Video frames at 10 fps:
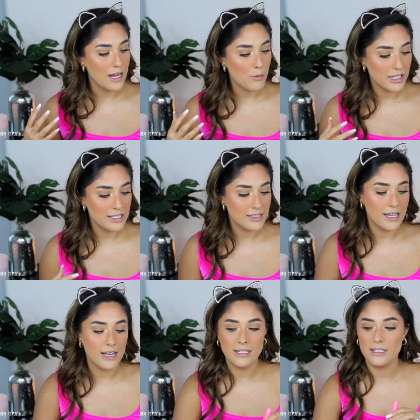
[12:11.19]
Now we're gonna
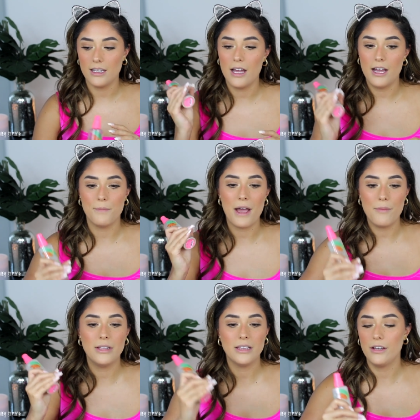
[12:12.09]
set it. Um,
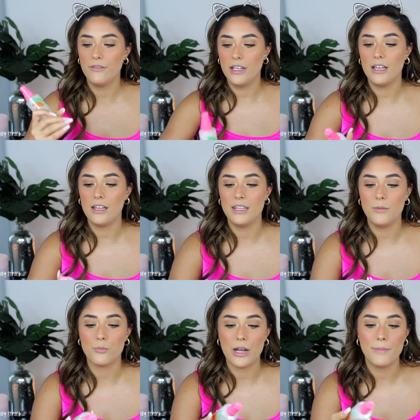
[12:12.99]
I've been loving
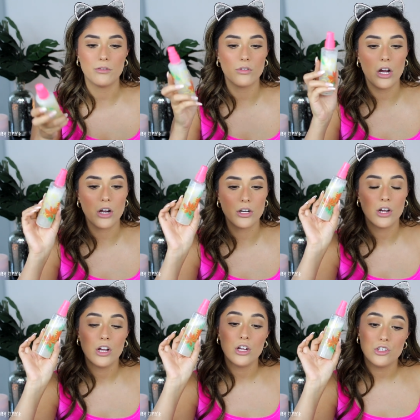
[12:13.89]
the Bretman Rock
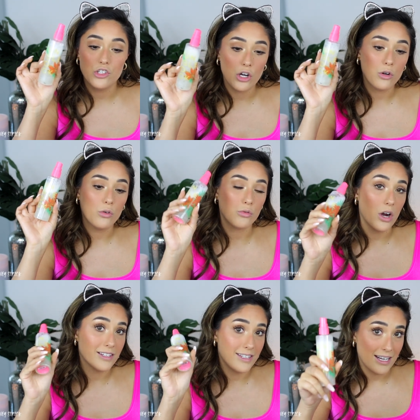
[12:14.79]
Jungle
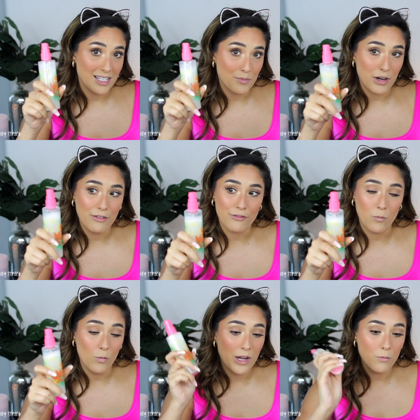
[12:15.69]
Rock Setting Spray
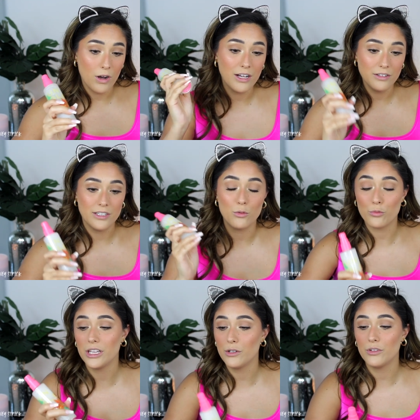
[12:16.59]
from Wet n Wild.
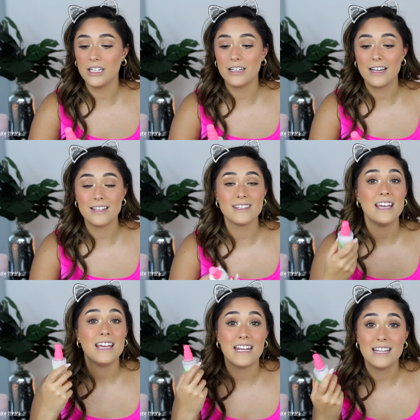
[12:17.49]
Really, really nice.
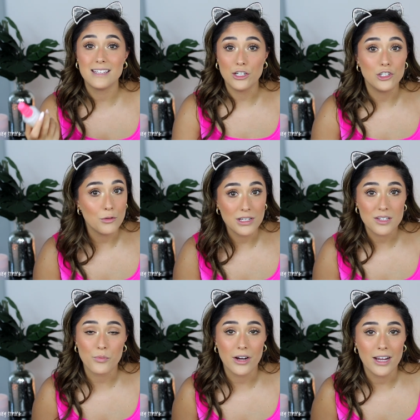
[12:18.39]
It is a dewy
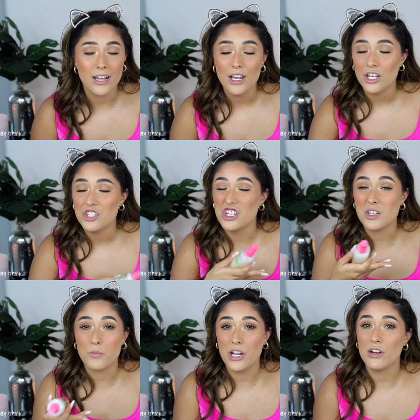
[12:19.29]
spray.
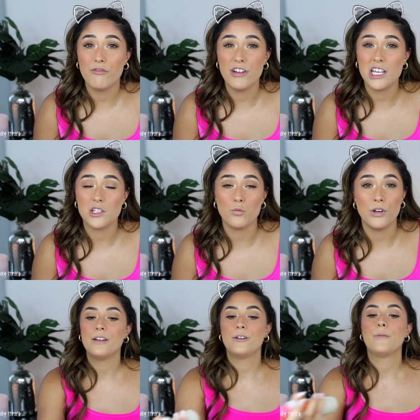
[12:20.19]
Just spray your face
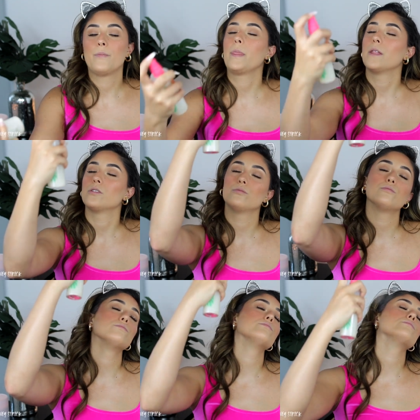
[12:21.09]
with whatever you need.